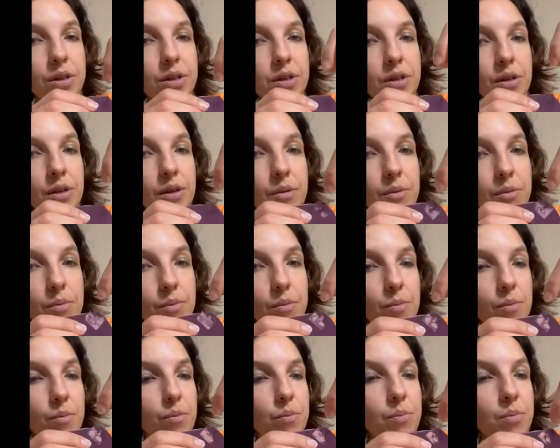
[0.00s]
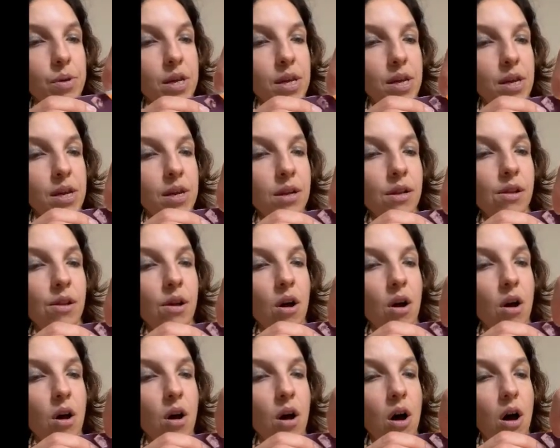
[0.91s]
to peel
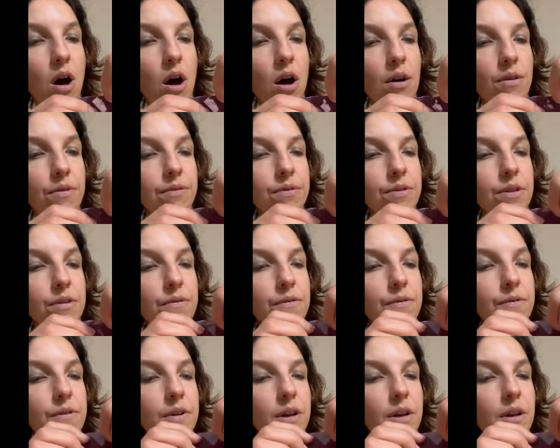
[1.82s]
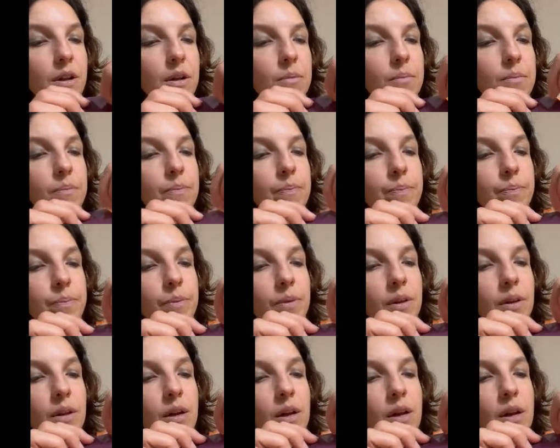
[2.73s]
off the film,
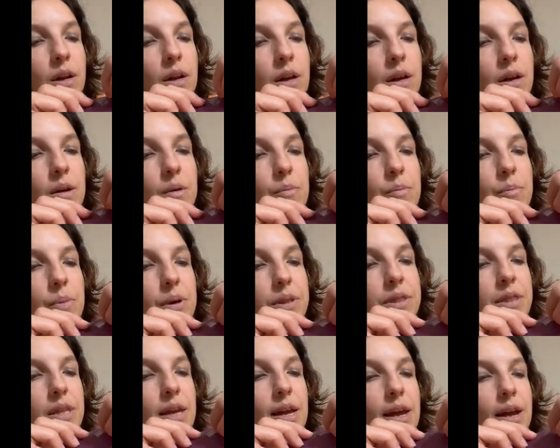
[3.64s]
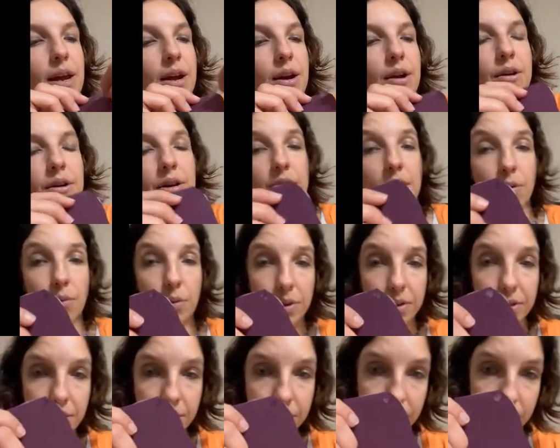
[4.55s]
but the area
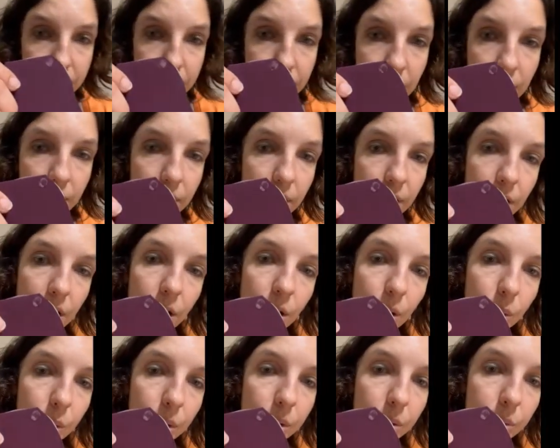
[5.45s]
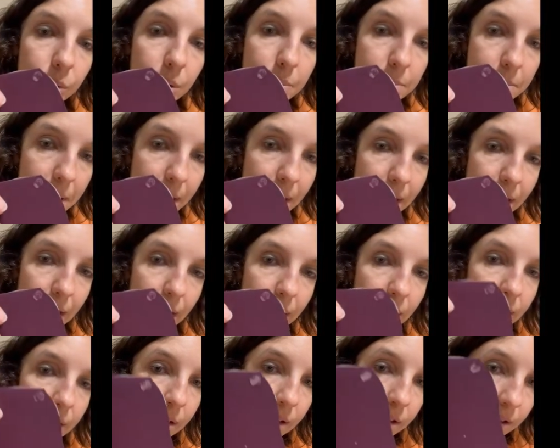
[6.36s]
with the circle will
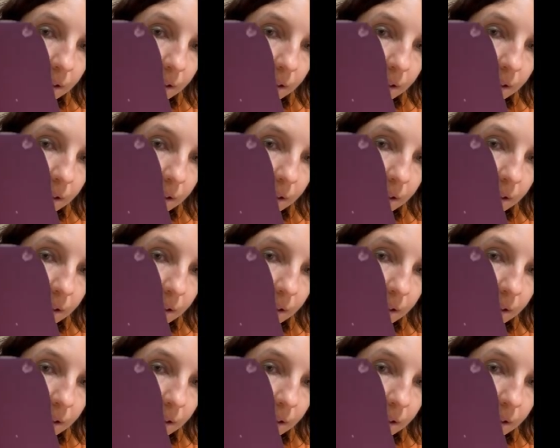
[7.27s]
remain,